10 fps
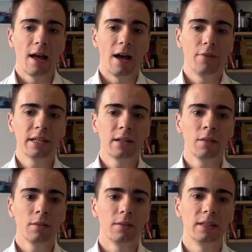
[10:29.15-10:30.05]
I
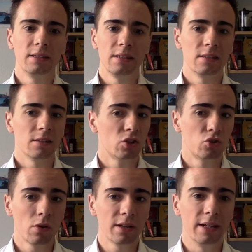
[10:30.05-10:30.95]
reckon this is
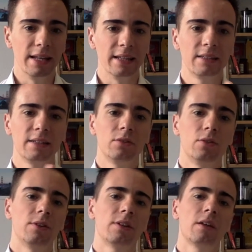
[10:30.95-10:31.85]
strongly linked
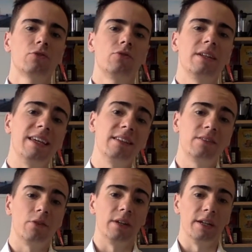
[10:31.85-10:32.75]
to the country
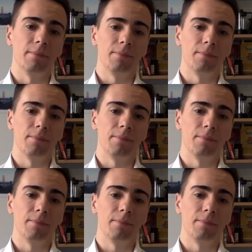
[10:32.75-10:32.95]
history,